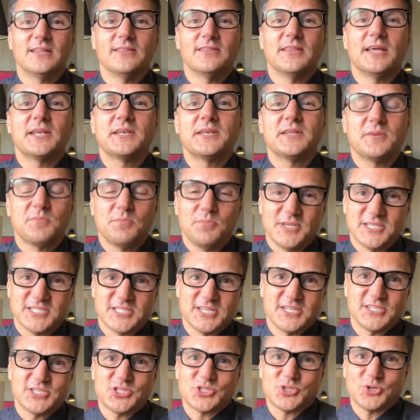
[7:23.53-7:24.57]
London
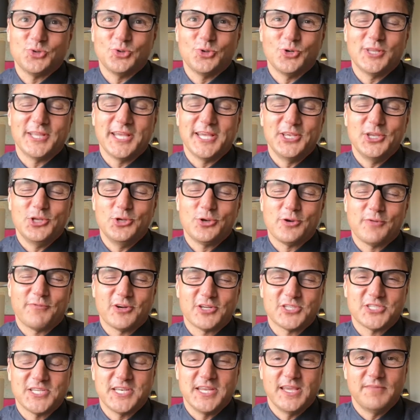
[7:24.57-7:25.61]
Business School, and
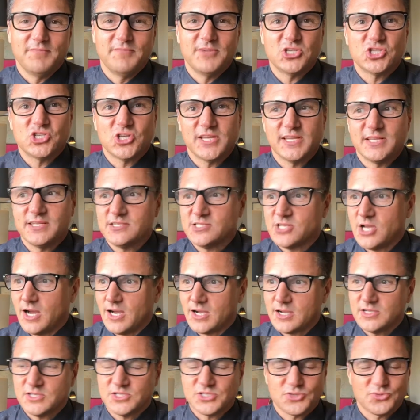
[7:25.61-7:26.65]
University of Michigan
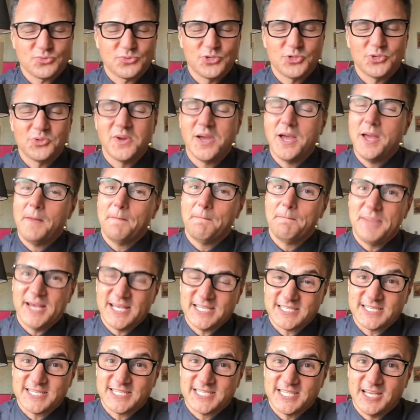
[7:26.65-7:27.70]
talk us through
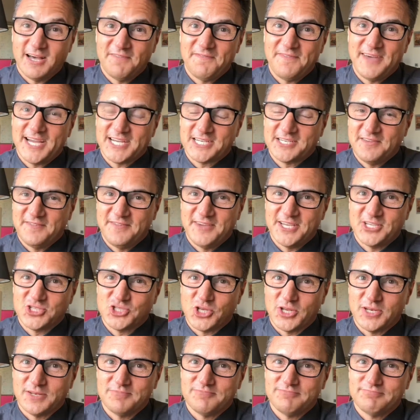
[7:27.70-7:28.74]
best
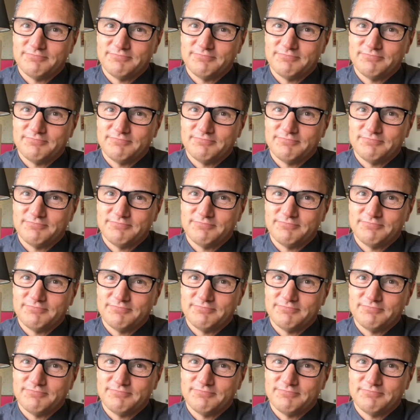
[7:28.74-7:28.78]
self-activation.